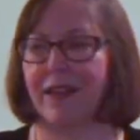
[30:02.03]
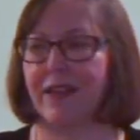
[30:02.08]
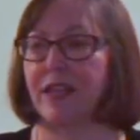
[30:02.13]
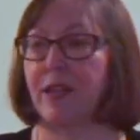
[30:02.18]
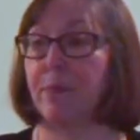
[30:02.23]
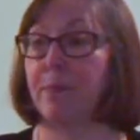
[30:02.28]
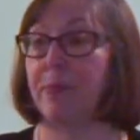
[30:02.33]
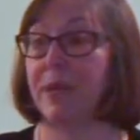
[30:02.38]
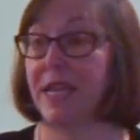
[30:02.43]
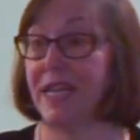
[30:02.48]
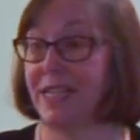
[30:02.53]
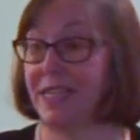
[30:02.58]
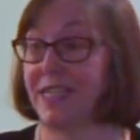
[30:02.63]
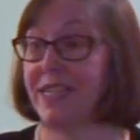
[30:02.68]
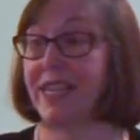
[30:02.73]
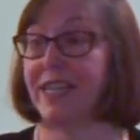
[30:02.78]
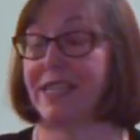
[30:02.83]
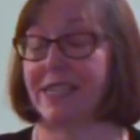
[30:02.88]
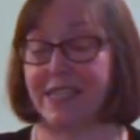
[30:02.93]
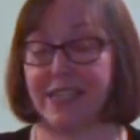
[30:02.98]
The
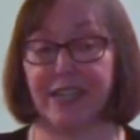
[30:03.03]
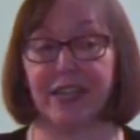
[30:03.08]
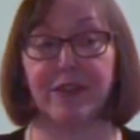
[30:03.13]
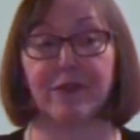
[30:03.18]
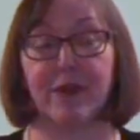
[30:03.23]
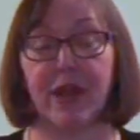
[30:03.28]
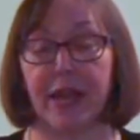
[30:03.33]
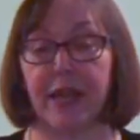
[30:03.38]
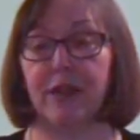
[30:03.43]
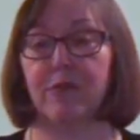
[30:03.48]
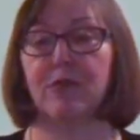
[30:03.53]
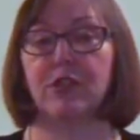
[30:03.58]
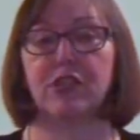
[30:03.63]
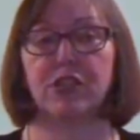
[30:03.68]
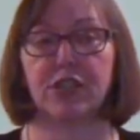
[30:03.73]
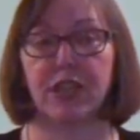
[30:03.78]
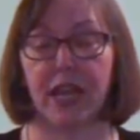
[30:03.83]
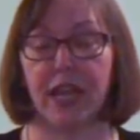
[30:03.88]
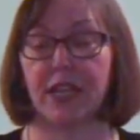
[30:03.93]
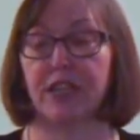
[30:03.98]
BCC, right,
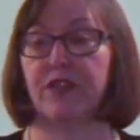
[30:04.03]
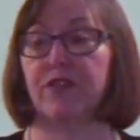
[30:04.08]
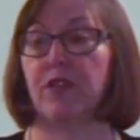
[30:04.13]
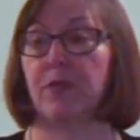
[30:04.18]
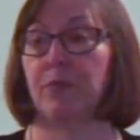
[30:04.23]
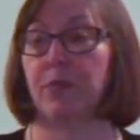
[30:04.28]
which stands for